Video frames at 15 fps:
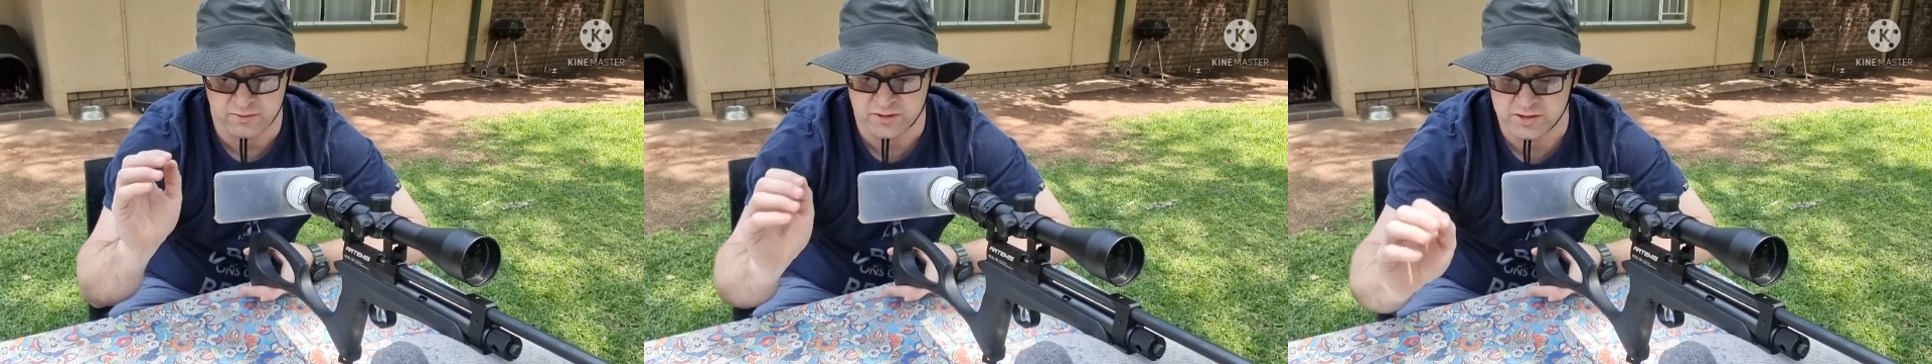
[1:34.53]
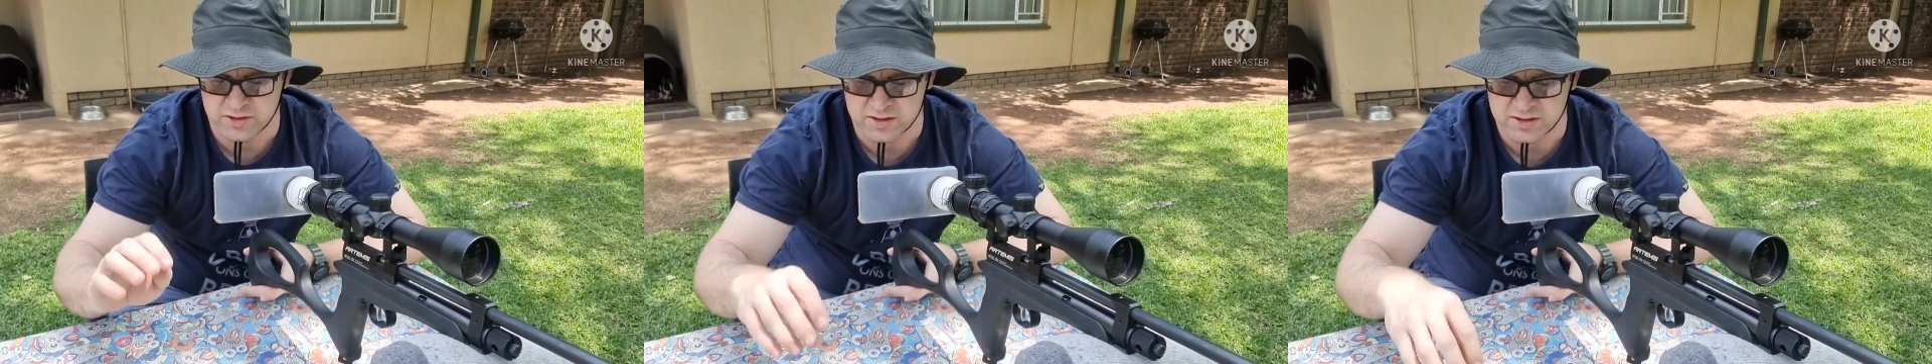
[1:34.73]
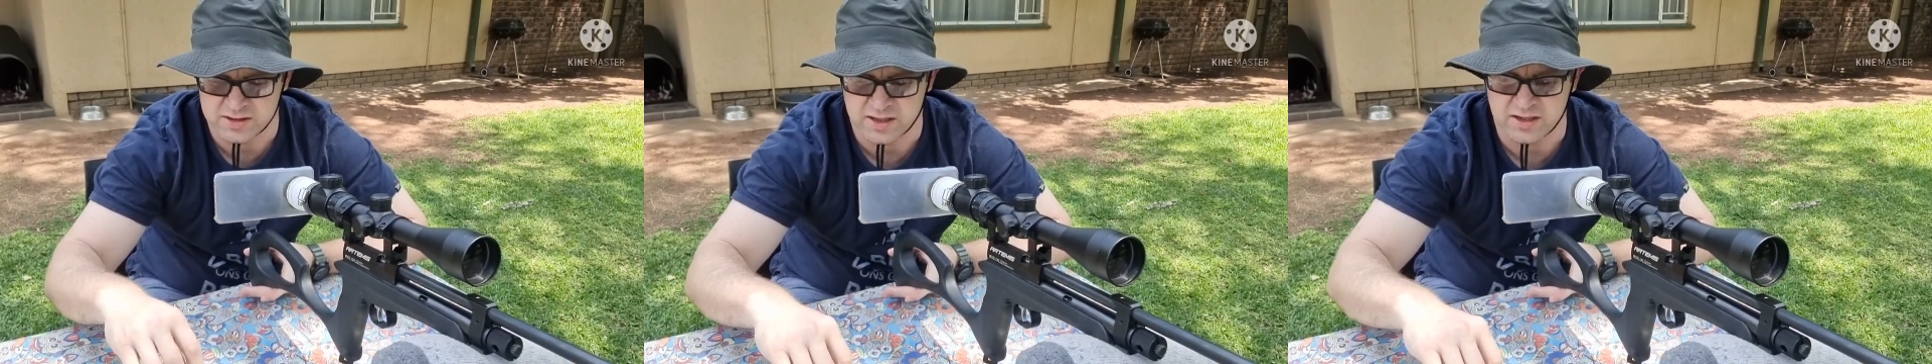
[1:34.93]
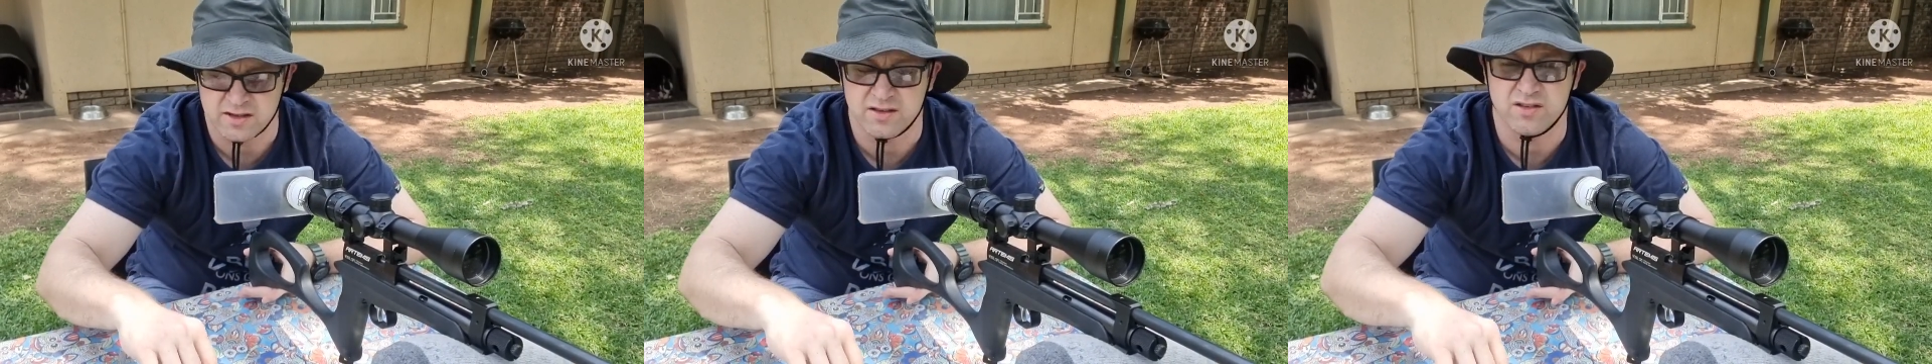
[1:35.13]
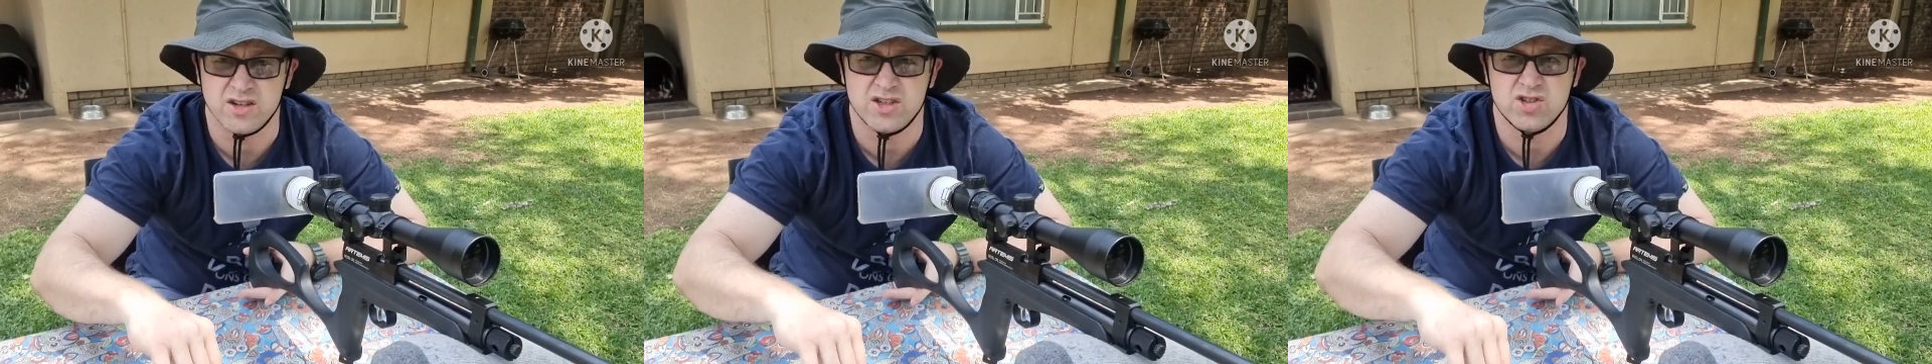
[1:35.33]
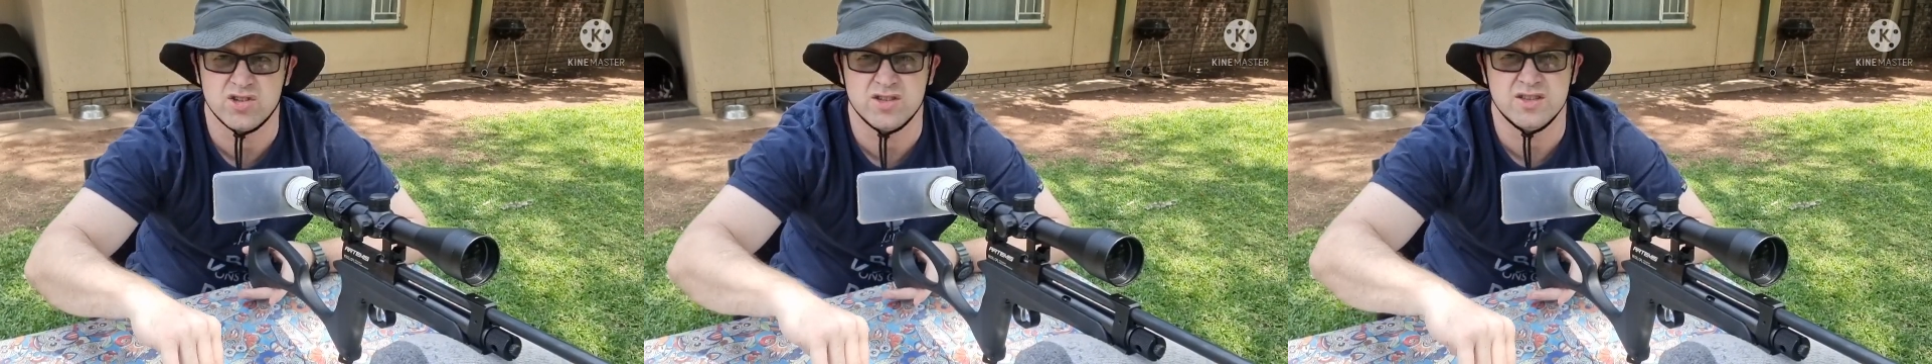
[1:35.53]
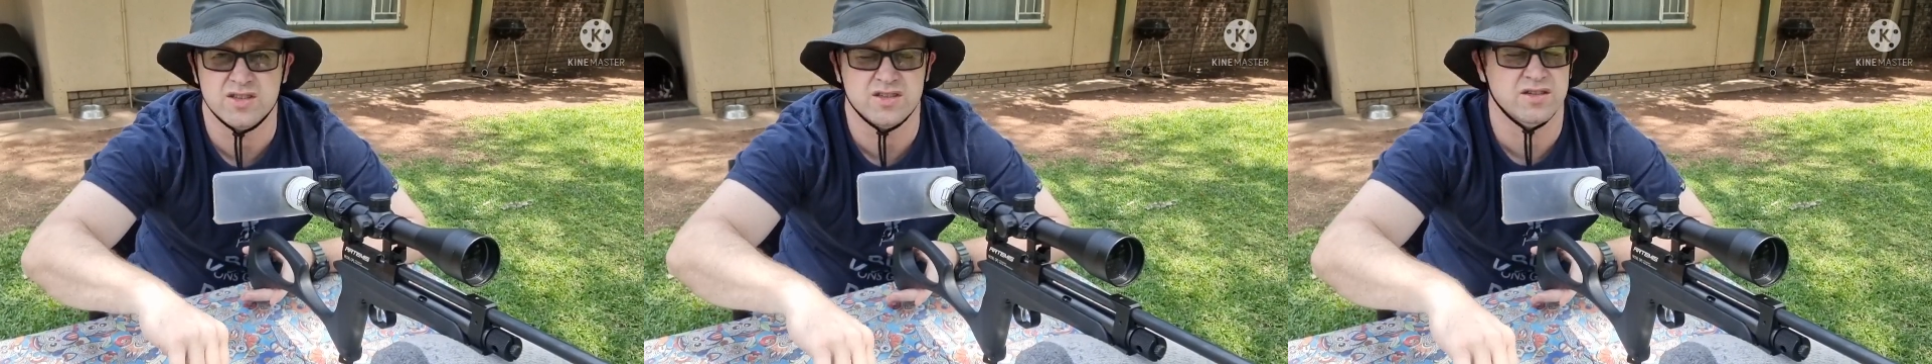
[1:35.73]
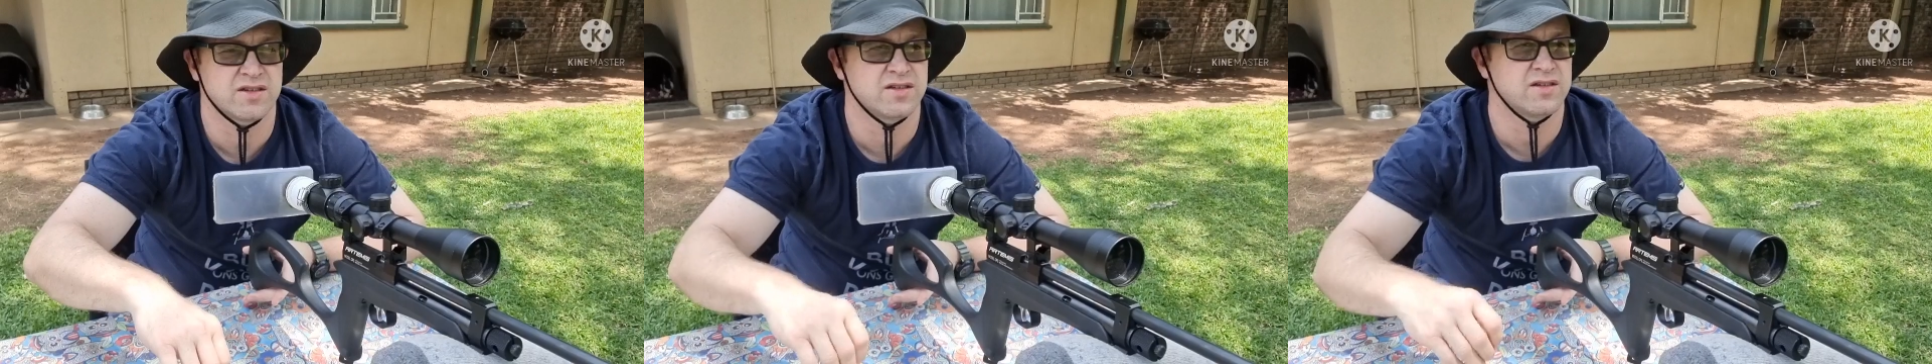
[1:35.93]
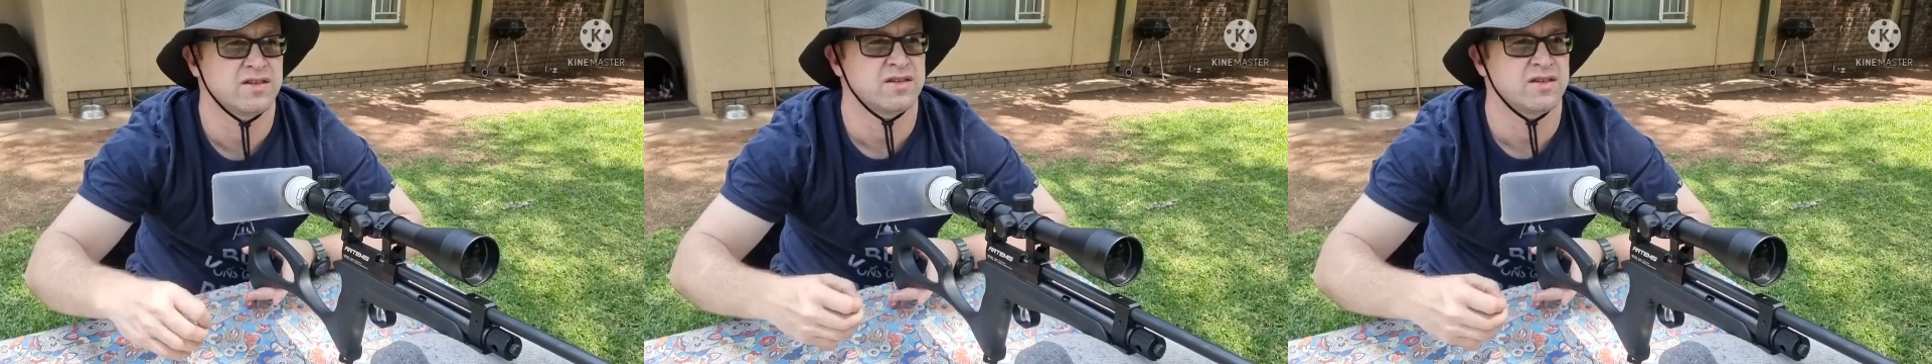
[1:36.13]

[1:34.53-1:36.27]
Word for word: First going to take 3 shots